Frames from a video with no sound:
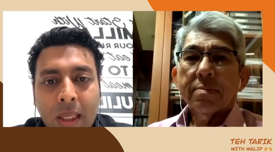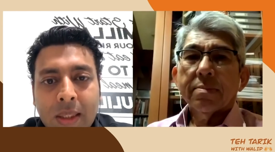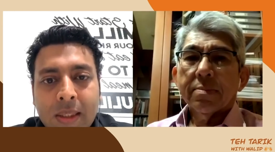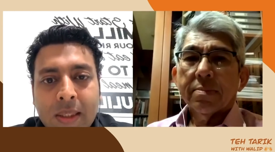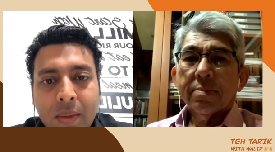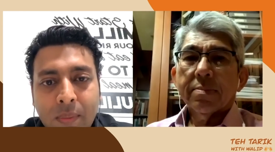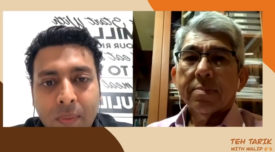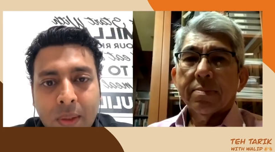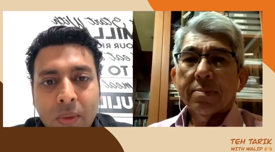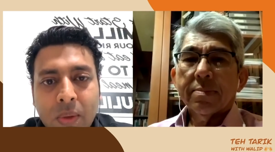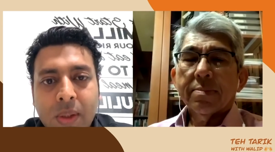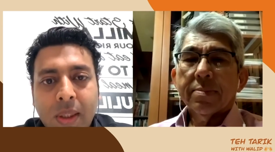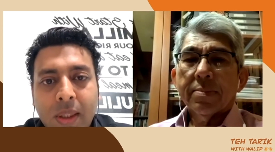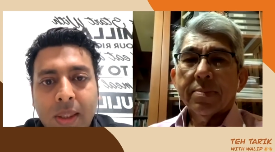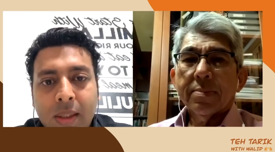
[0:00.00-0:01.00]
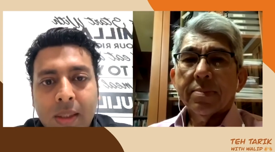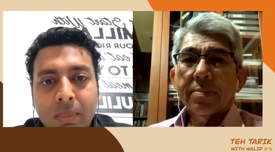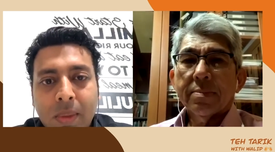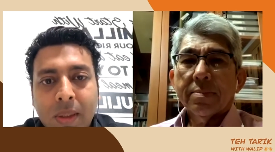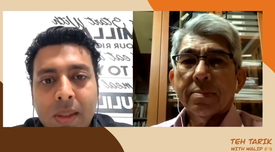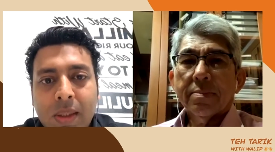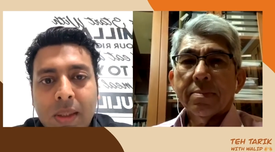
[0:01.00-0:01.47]
Speaker 1: is it fair to say that the
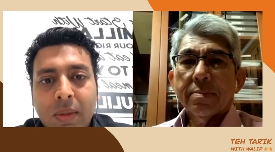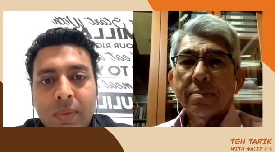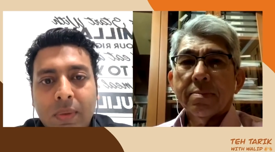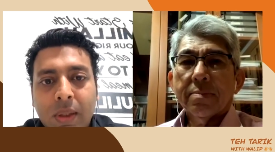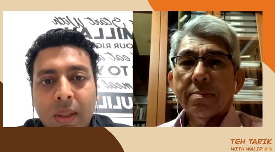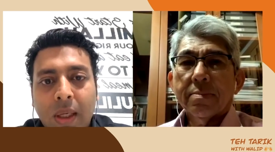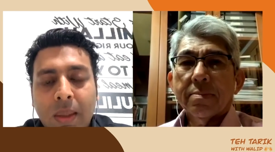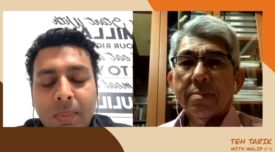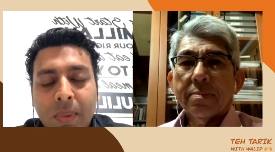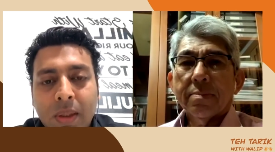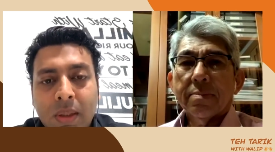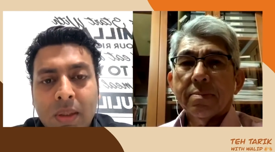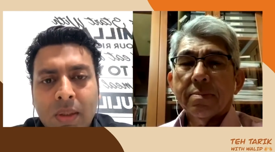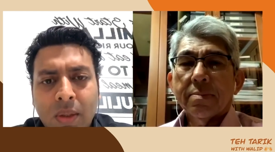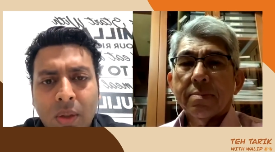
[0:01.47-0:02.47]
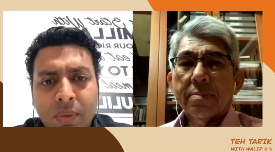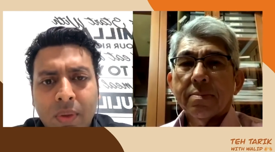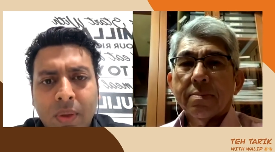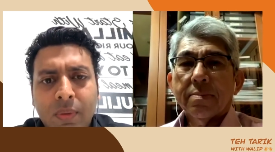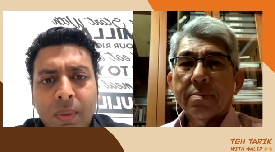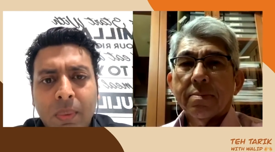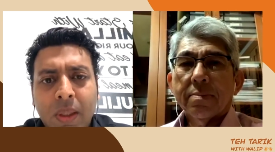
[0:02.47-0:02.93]
Minister of, uh, Ministry of
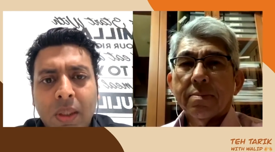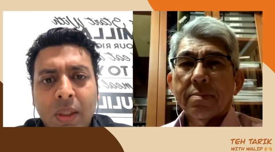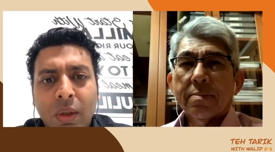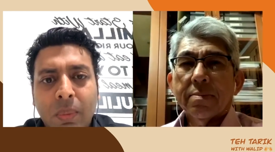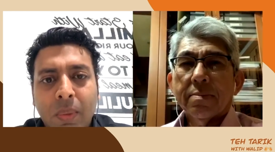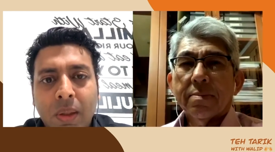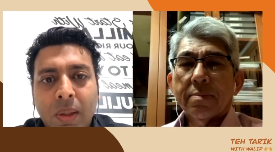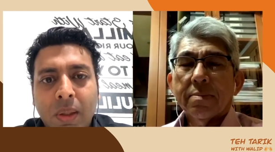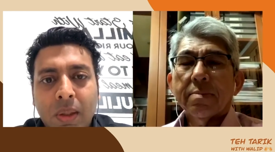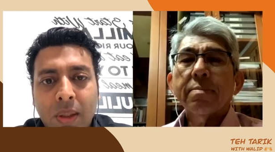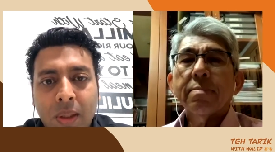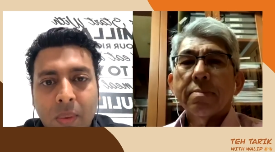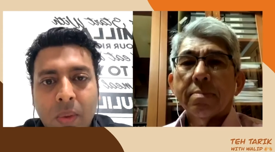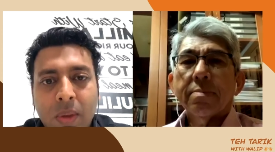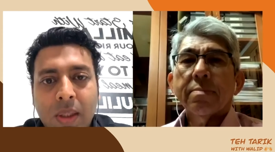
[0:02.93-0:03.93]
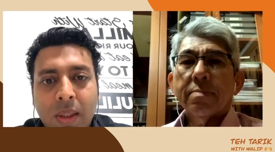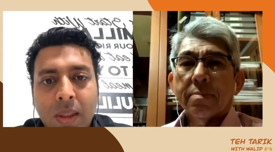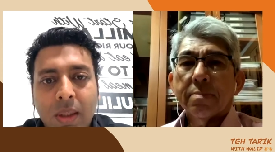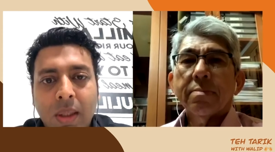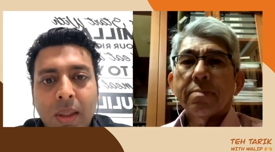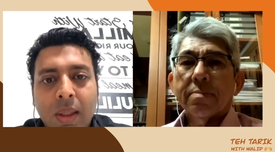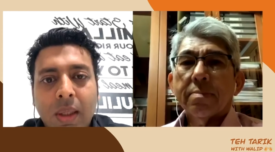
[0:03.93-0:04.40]
Information Communication, that was the
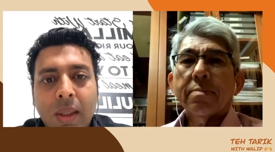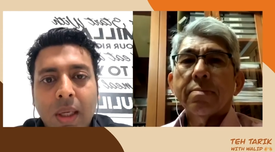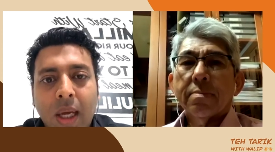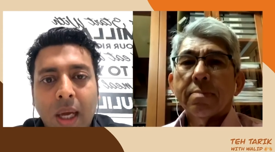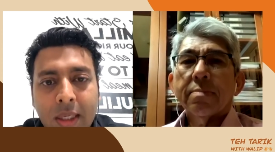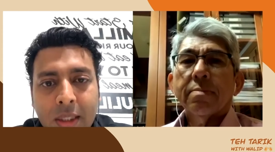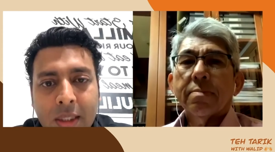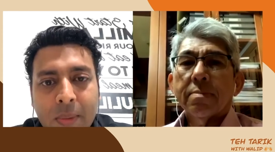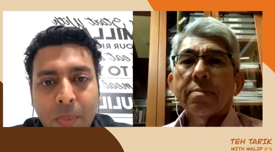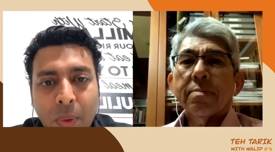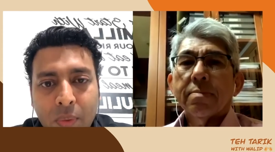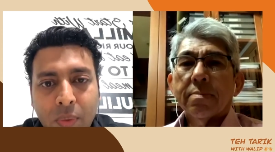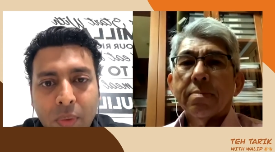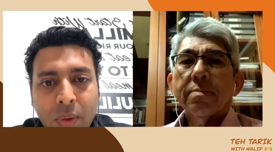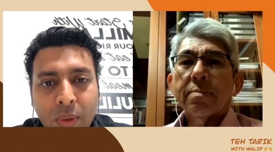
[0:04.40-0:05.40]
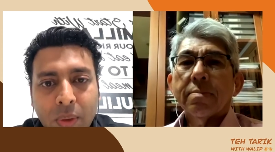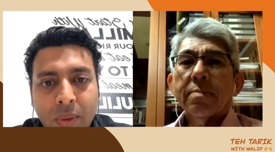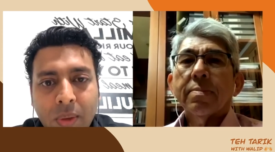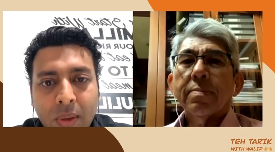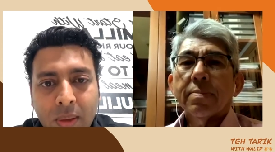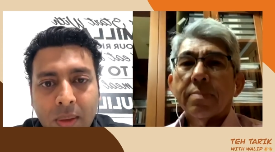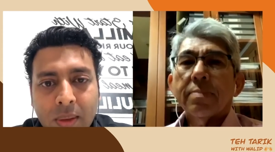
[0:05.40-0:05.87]
highest portfolio
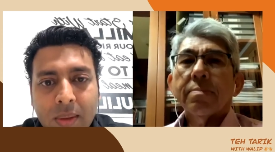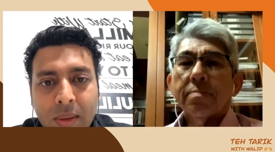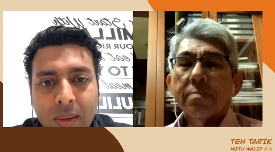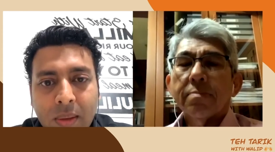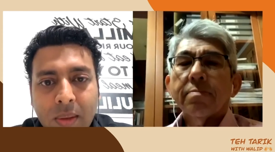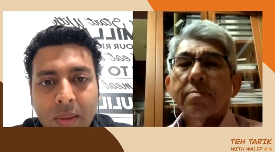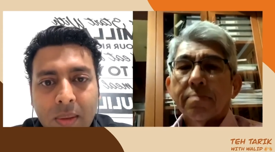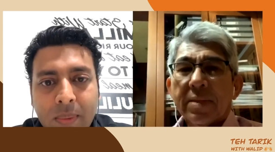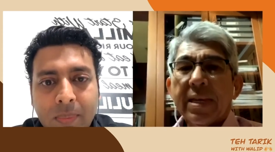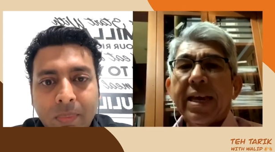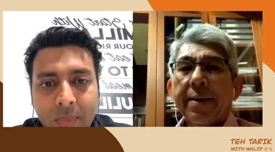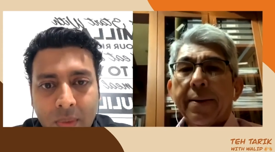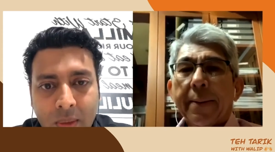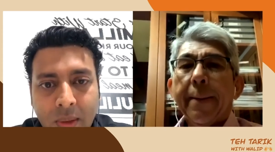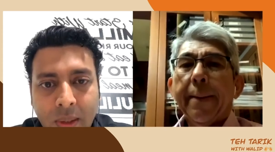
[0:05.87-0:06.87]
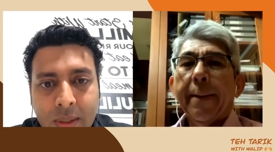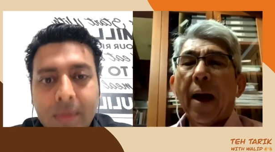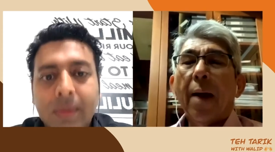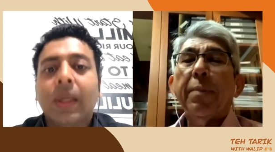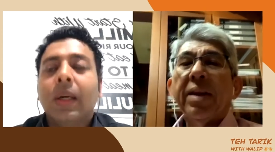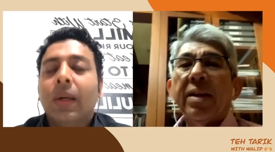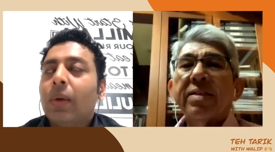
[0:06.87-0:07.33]
you held?
Speaker 2: Or? Yeah. Right? I
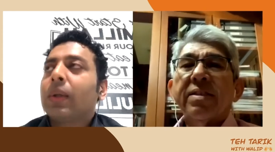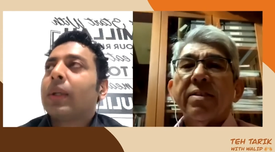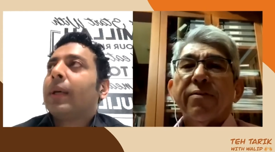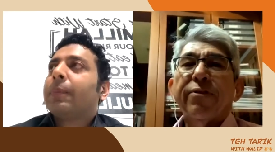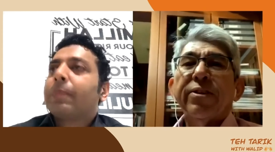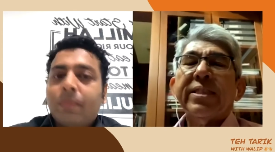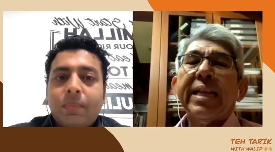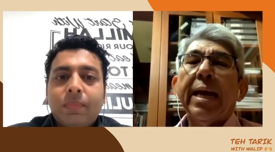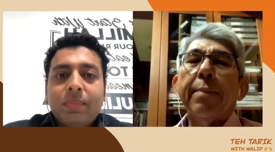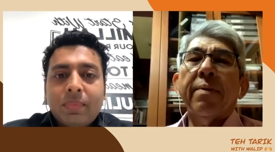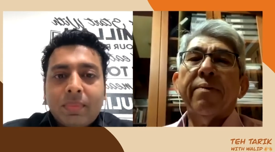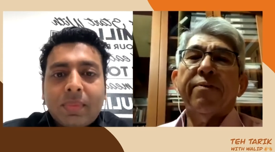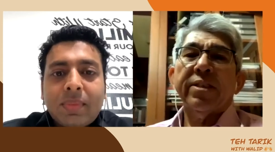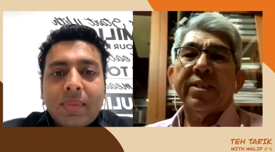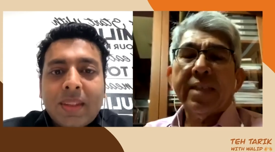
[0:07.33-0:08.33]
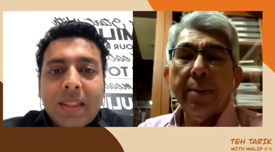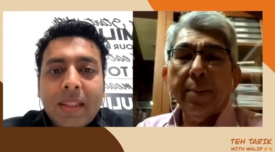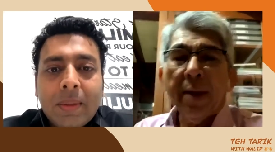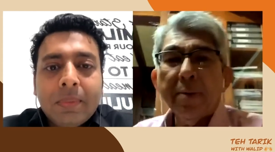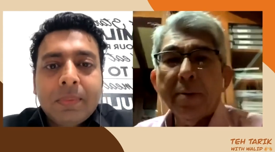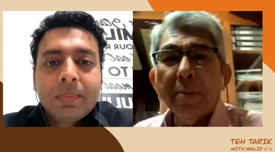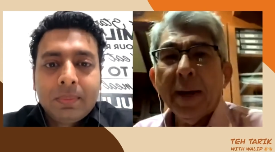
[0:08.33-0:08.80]
mean, it's okay. first time, first time
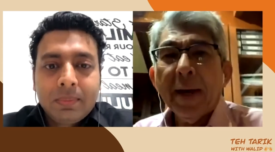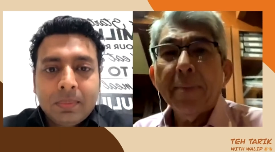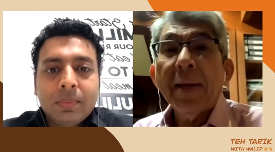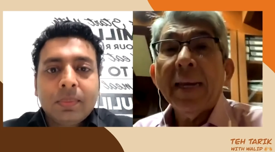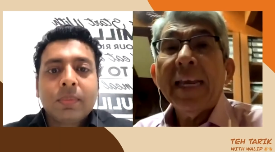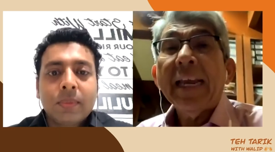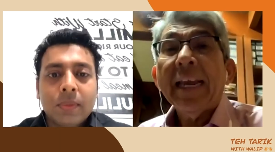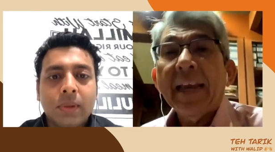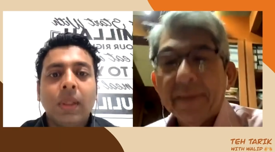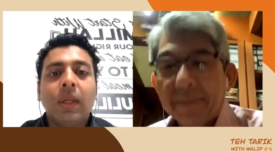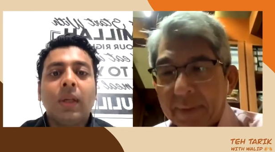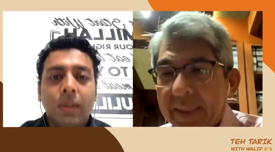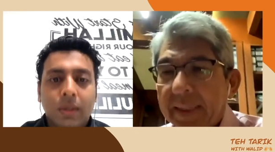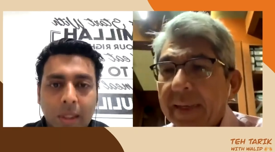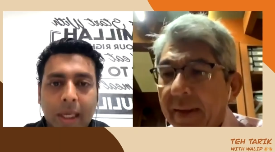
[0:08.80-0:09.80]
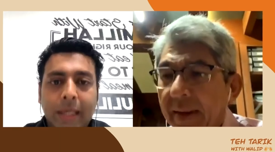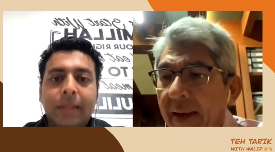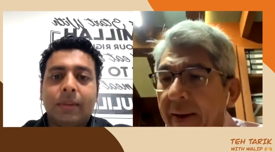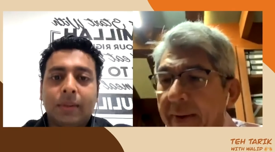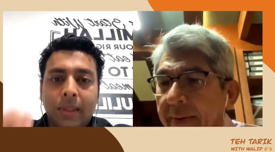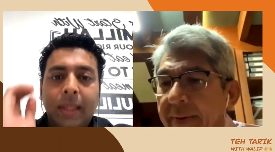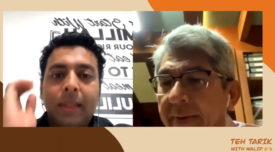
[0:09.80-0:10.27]
ever by a Malay, basically.
Speaker 1: Right,
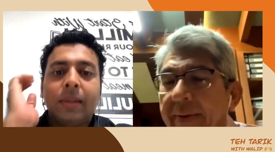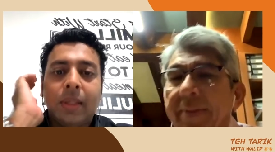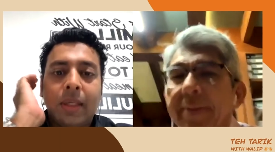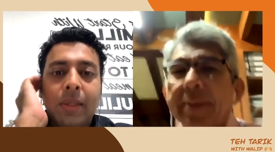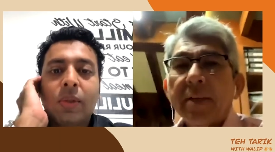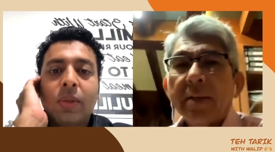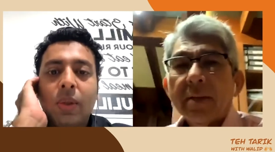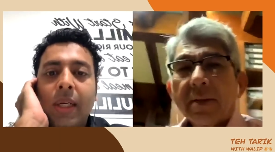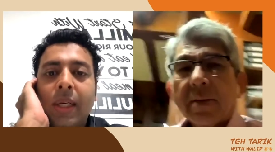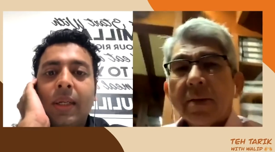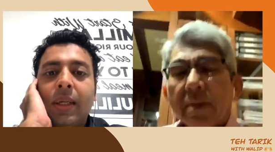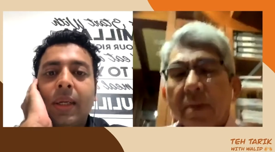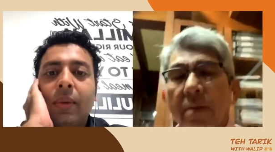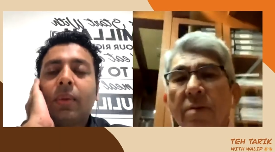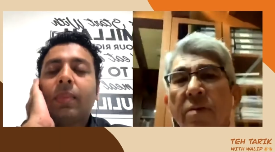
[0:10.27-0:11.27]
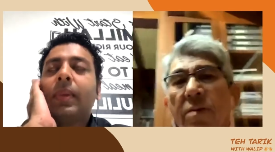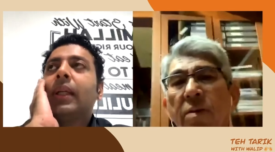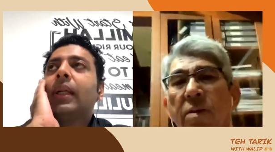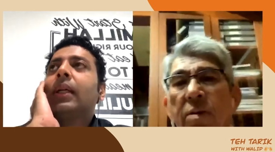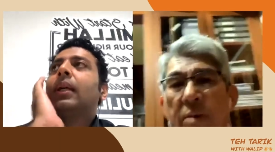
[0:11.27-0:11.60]
right, right. So that that would be the